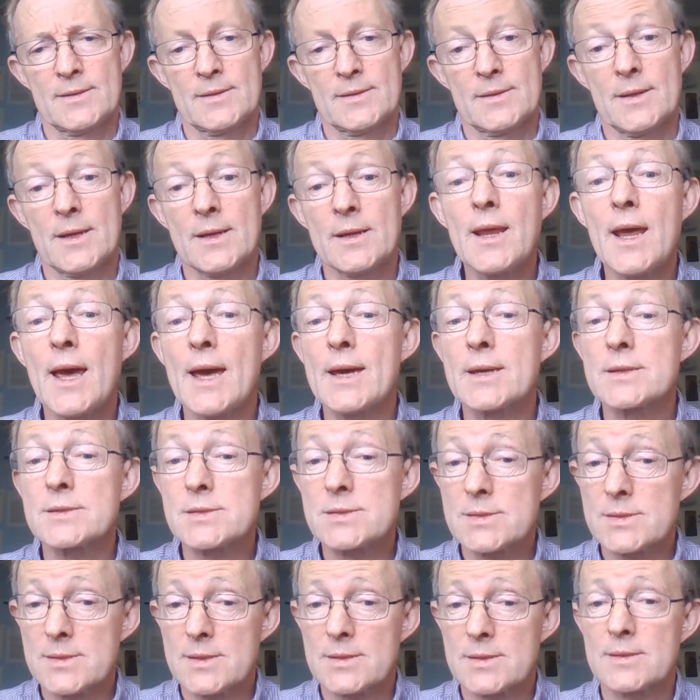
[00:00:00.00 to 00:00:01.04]
and
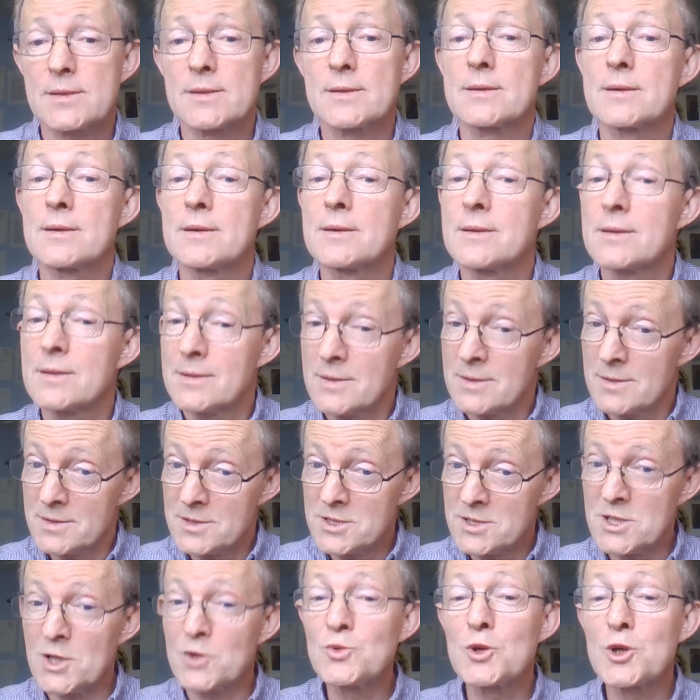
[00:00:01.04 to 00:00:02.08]
yet
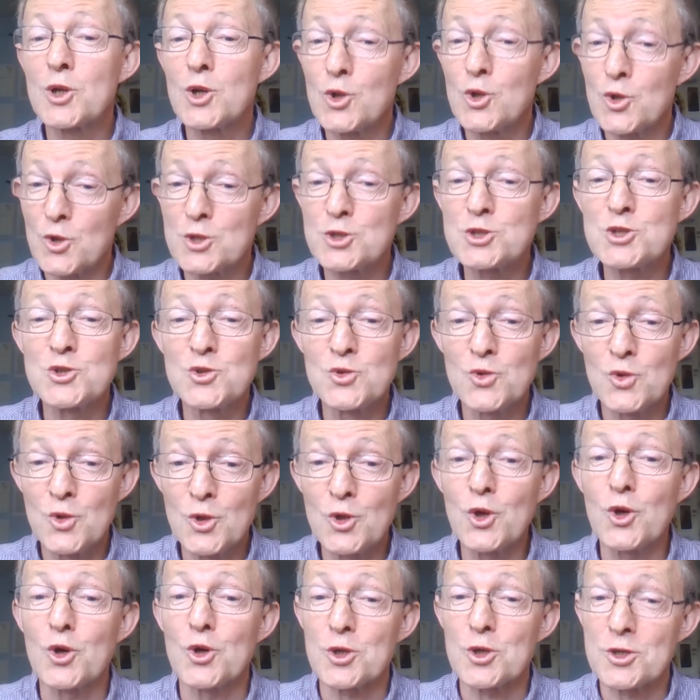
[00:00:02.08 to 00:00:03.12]
don't look too
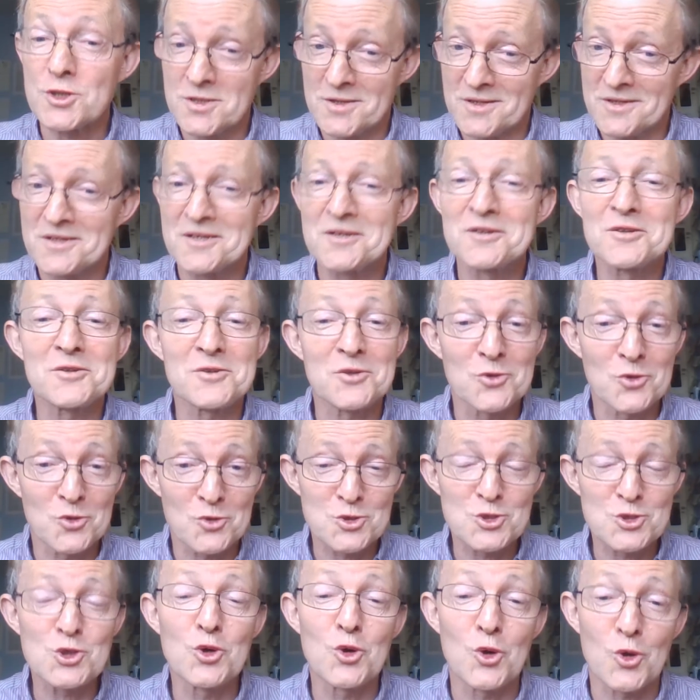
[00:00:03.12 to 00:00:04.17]
good, nor
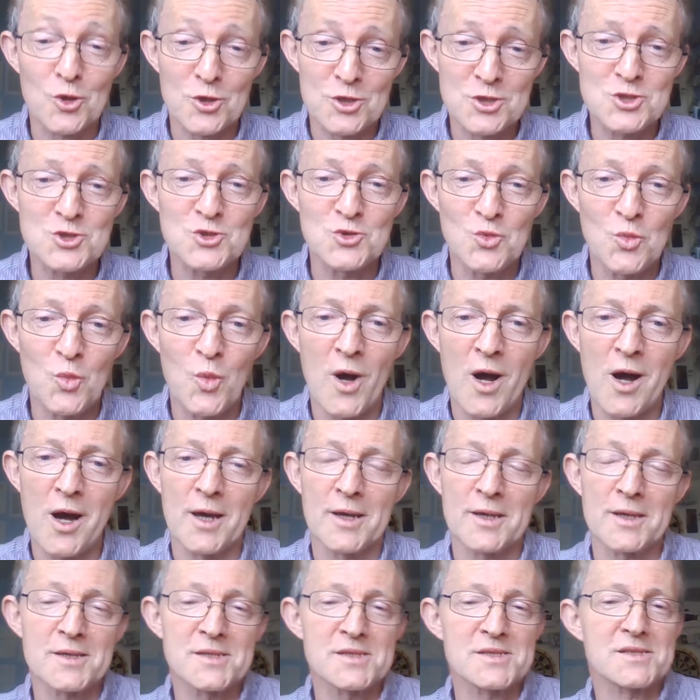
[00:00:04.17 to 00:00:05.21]
talk too
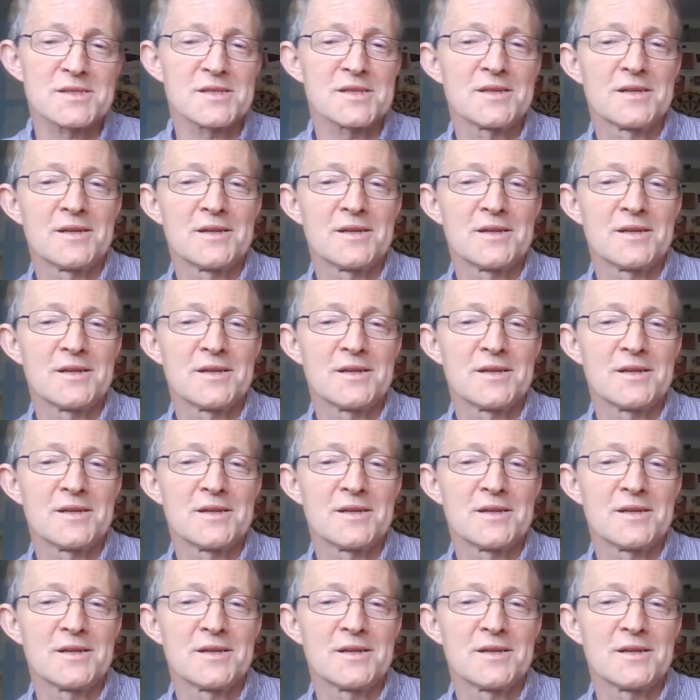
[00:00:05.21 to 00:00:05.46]
wise.